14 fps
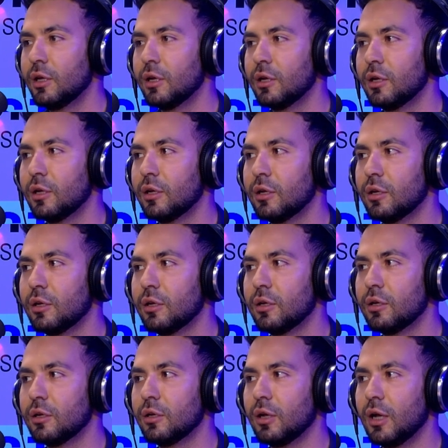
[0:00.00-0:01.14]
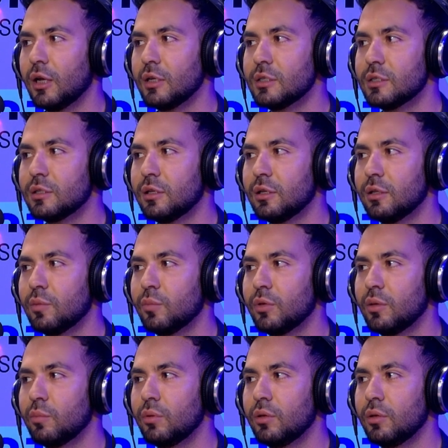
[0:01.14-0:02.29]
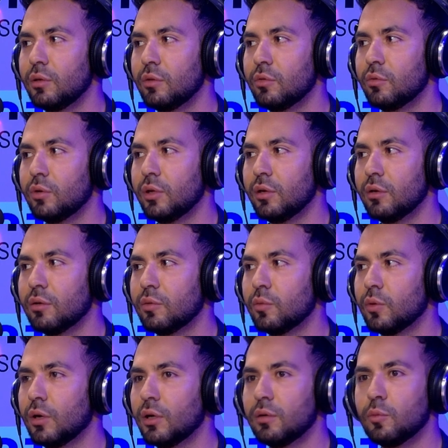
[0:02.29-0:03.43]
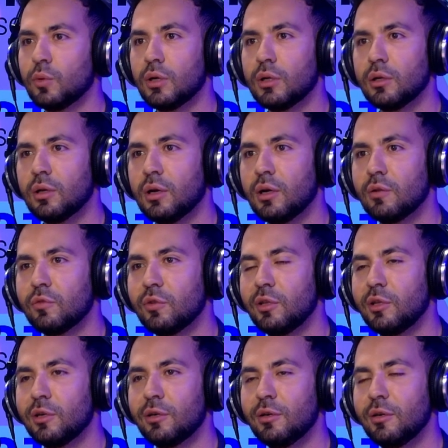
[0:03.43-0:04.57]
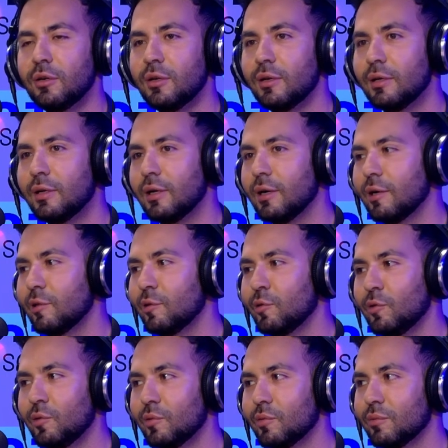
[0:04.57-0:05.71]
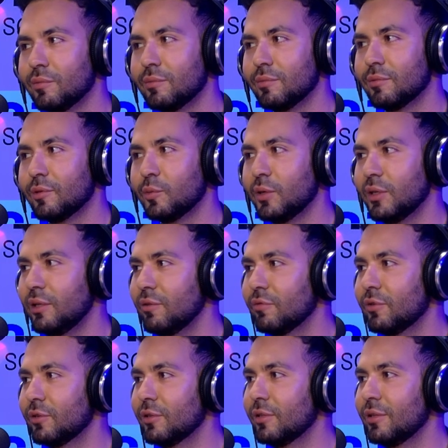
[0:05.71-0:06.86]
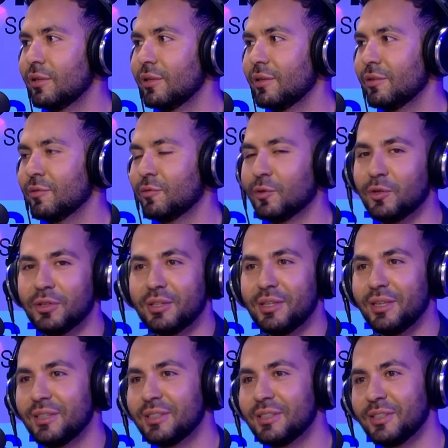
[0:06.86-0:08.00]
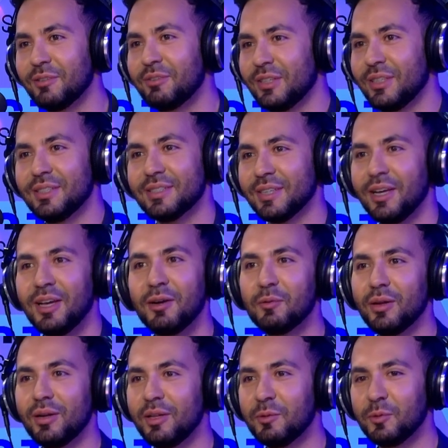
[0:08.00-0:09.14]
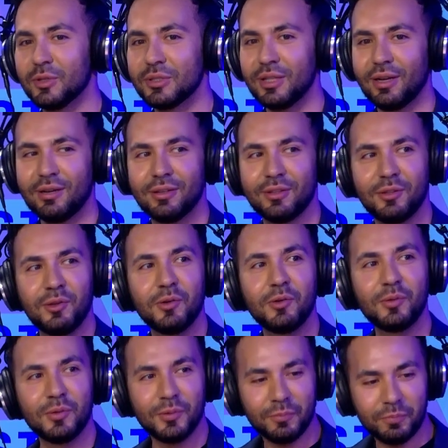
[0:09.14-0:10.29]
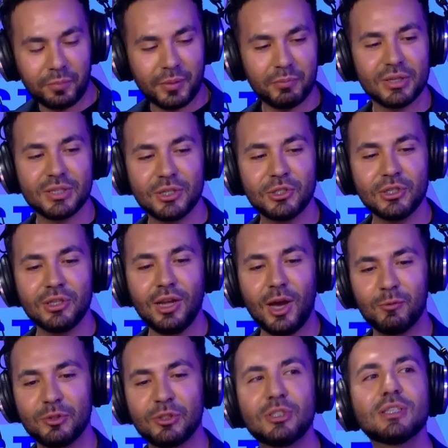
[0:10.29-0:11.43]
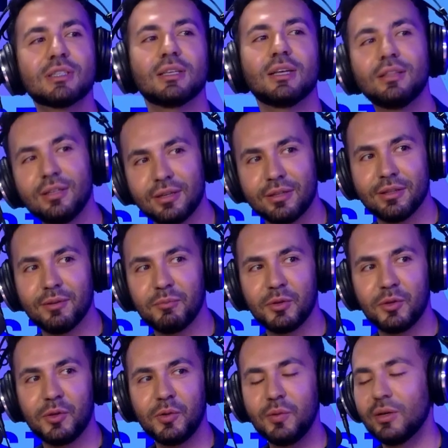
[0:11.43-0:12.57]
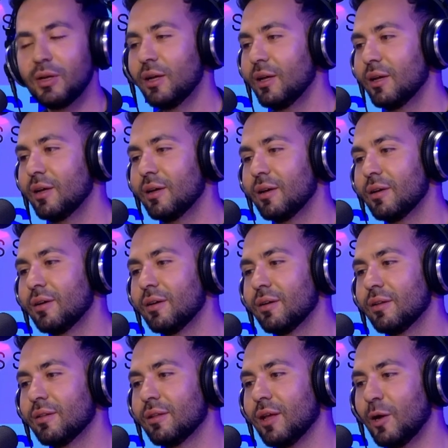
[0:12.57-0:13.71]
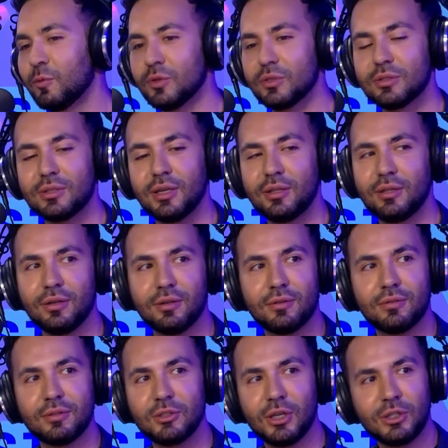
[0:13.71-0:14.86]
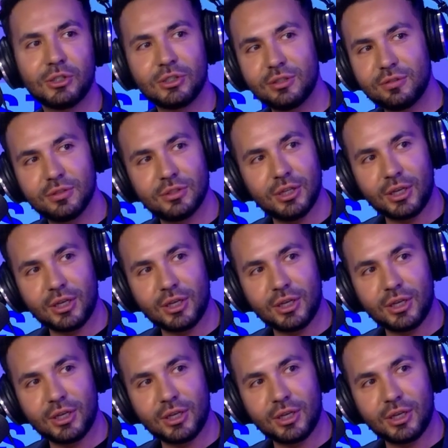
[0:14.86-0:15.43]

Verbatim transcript: I sent maybe during one and a half year, I don't know, 20, 30, 40 CVs. When it was like a new position, I was just sending them, you know, and I was getting rejection.